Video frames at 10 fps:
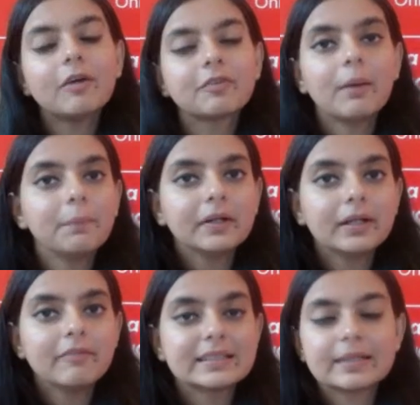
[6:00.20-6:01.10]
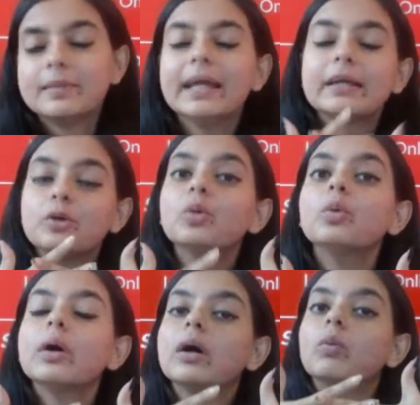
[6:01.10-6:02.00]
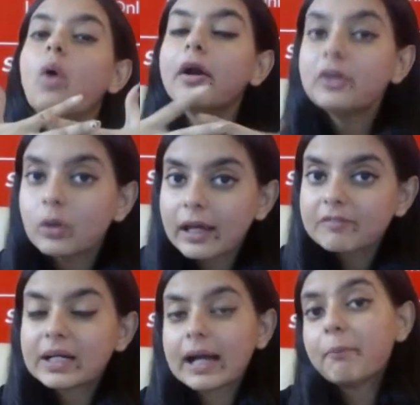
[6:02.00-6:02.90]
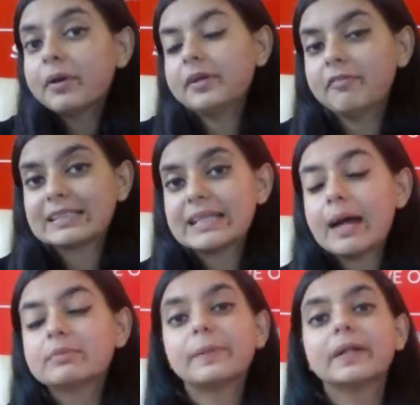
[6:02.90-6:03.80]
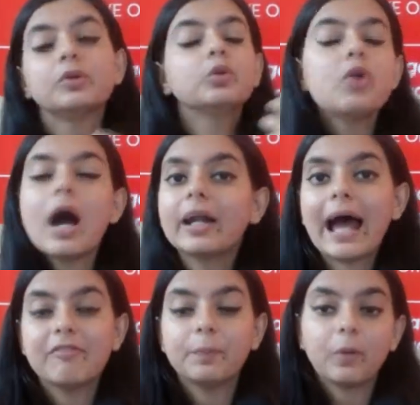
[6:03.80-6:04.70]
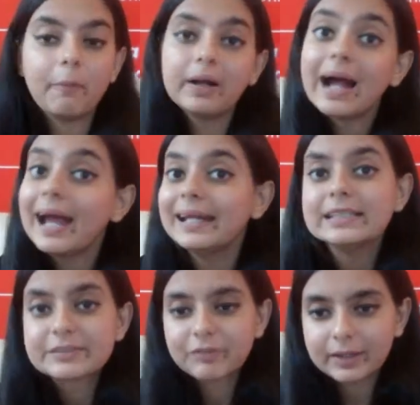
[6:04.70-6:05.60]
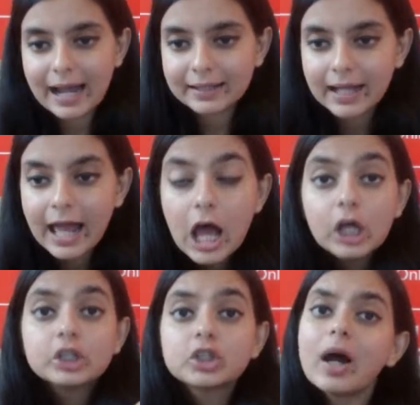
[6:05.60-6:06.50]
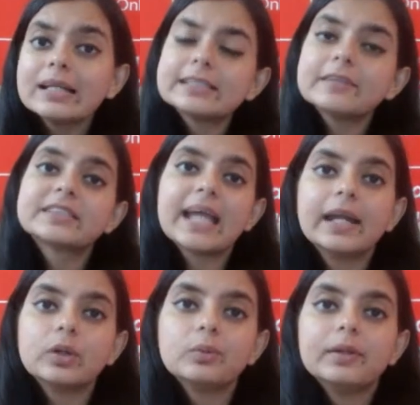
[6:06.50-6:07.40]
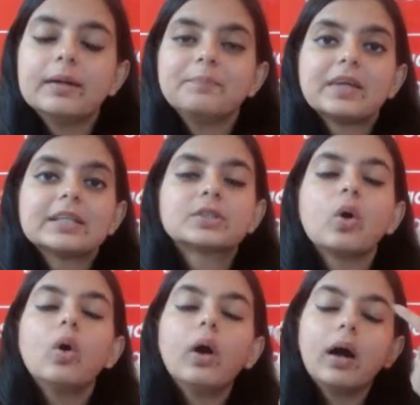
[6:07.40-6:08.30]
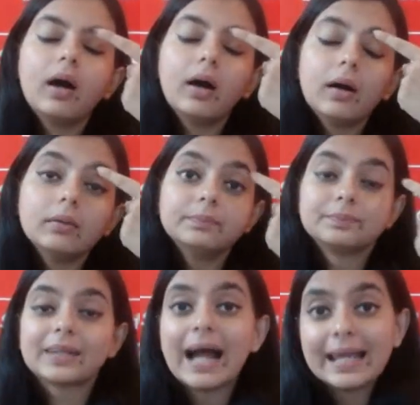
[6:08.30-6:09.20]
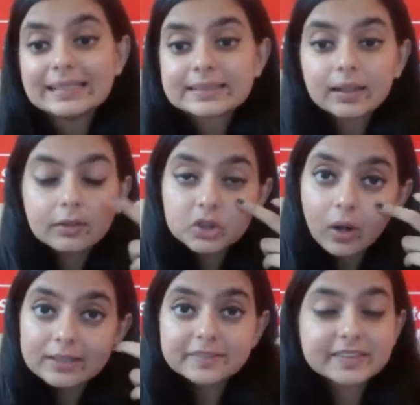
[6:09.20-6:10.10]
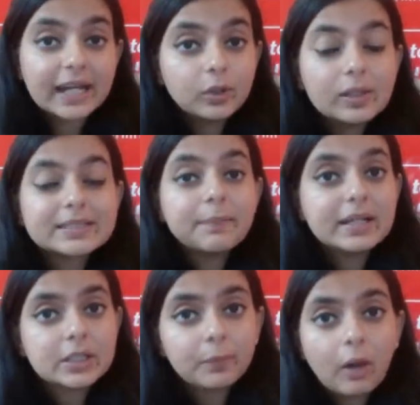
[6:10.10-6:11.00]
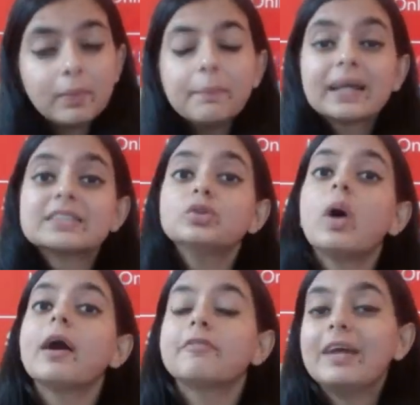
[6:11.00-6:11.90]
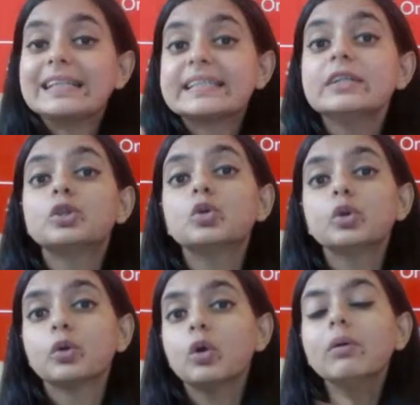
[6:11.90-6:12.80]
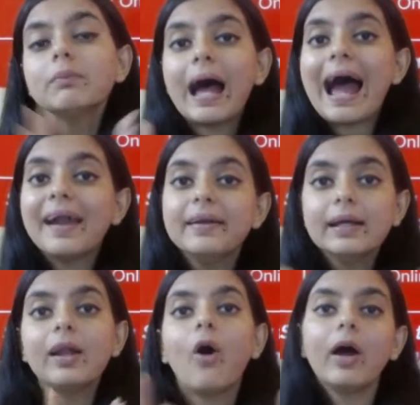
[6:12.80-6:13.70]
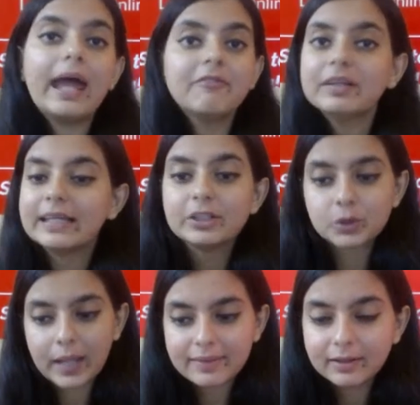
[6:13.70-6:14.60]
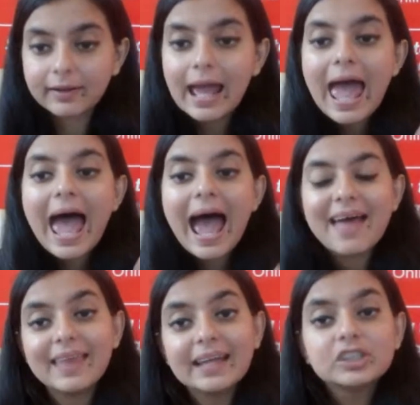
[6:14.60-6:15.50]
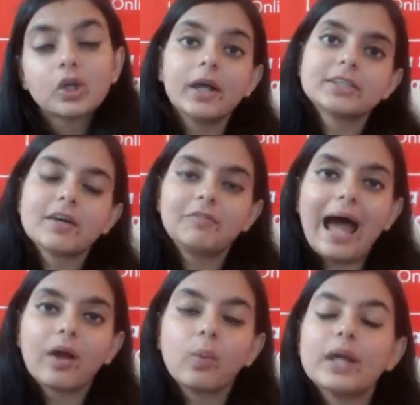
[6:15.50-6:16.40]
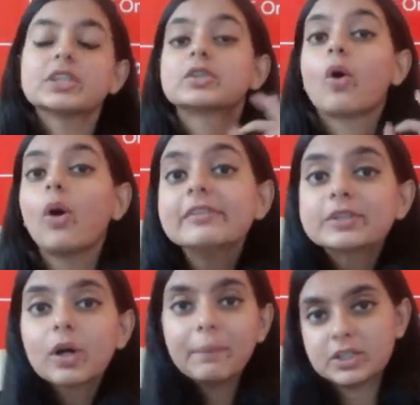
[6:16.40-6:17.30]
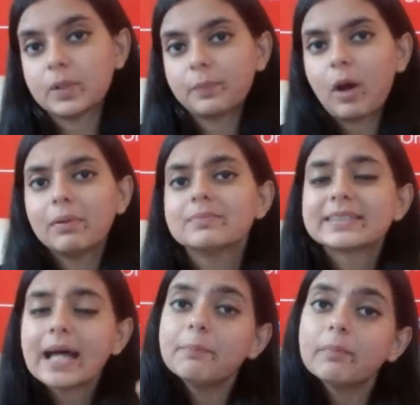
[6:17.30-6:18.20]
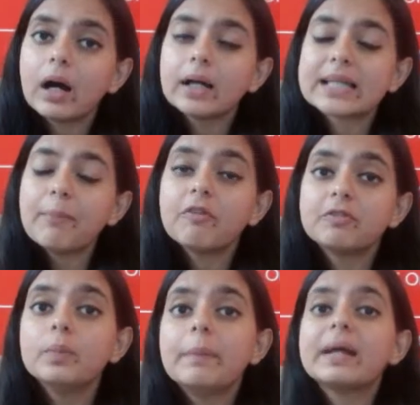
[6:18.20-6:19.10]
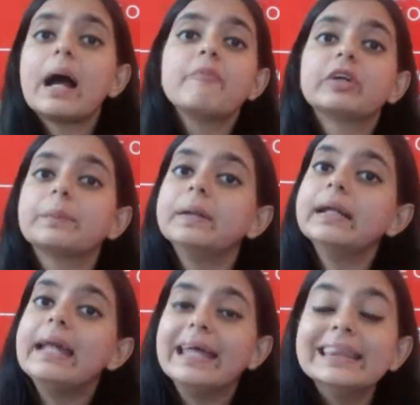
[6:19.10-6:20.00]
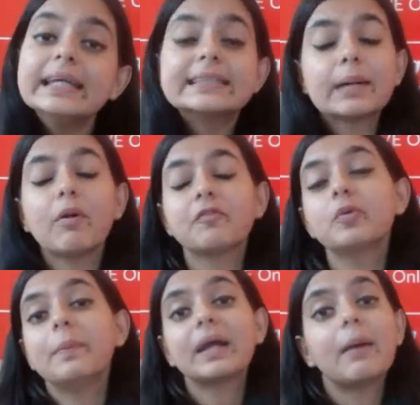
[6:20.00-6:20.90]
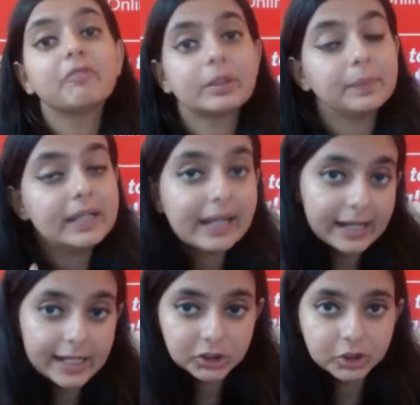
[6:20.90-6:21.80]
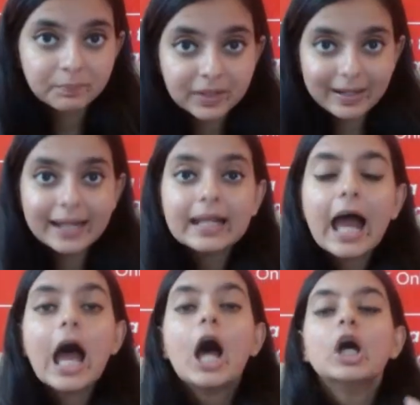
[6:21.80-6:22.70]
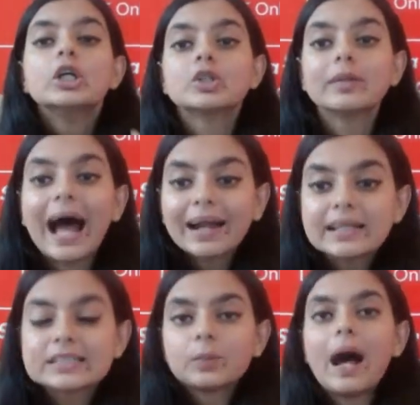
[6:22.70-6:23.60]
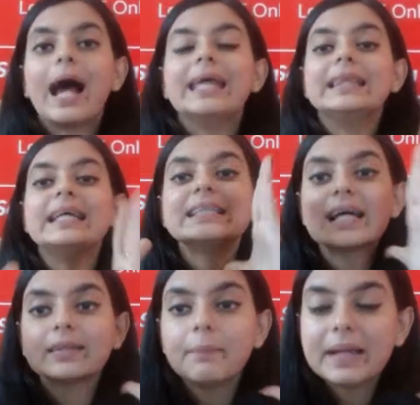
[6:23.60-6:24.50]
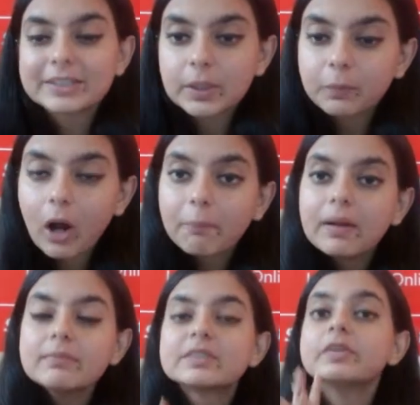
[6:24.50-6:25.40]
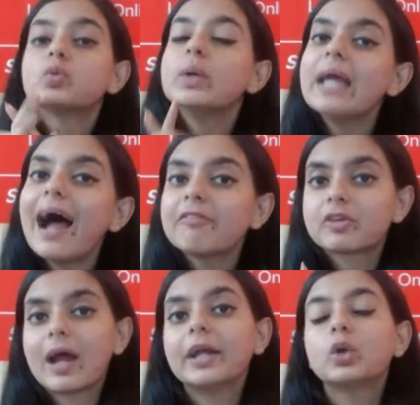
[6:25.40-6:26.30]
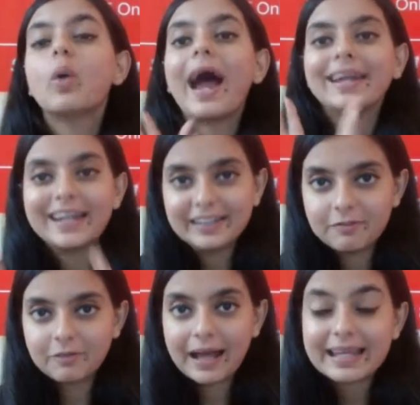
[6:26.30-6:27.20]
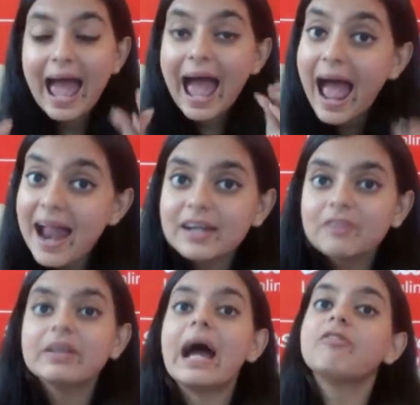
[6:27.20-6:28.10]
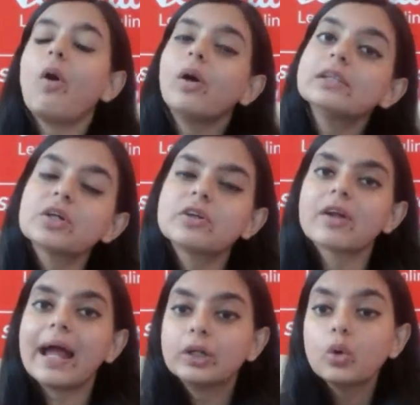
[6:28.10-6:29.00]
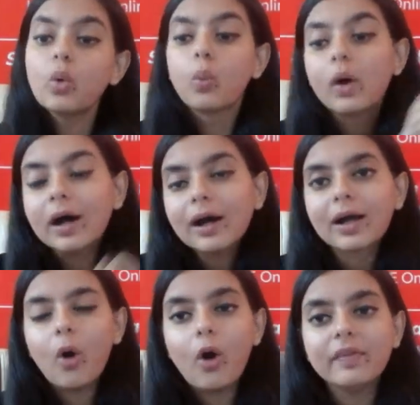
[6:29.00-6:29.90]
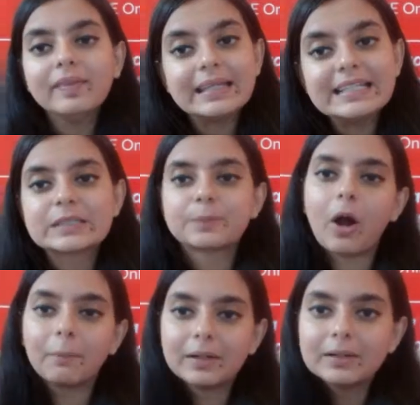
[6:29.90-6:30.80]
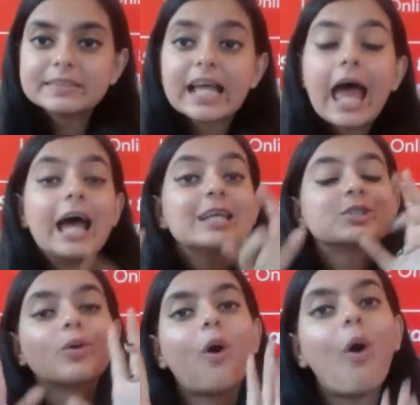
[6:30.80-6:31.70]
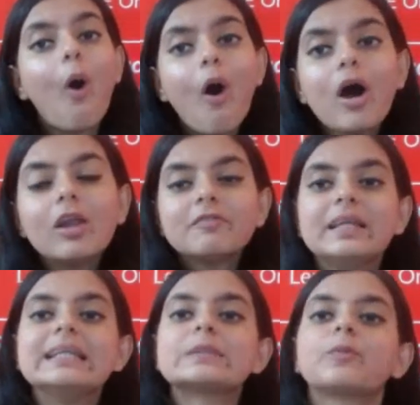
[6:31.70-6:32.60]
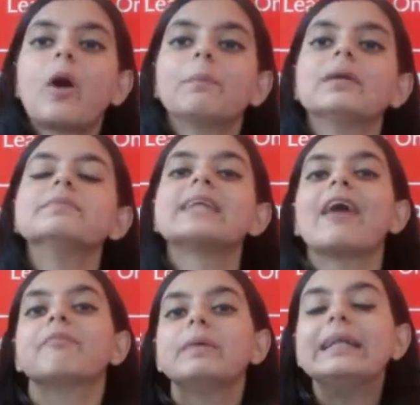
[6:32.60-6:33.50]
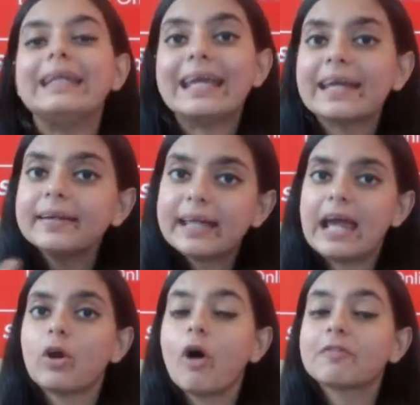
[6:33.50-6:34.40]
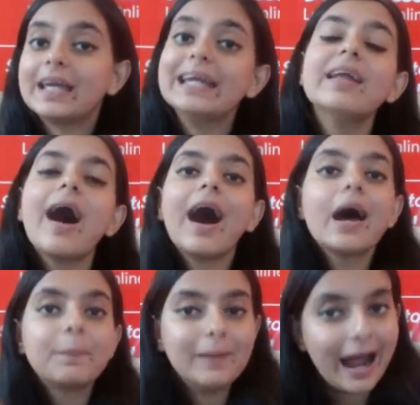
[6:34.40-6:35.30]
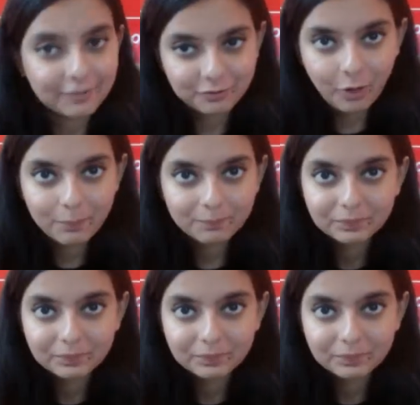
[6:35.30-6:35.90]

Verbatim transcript: of competitive exam, like you want to give the competitive exams, but you do not have a proper guidance for that. Choice of schedule. So, guys, choice of schedule is a major problem because you are facing to, you know, handle or everything together. And then choice of language is also a major problem. Some of you may be comfortable in Hindi, some of you may be comfortable in English, right? So that is why these are the major problems which we have tried to identify, and we have also tried to work on these problems. So all of these problems have been taken care of in our platform.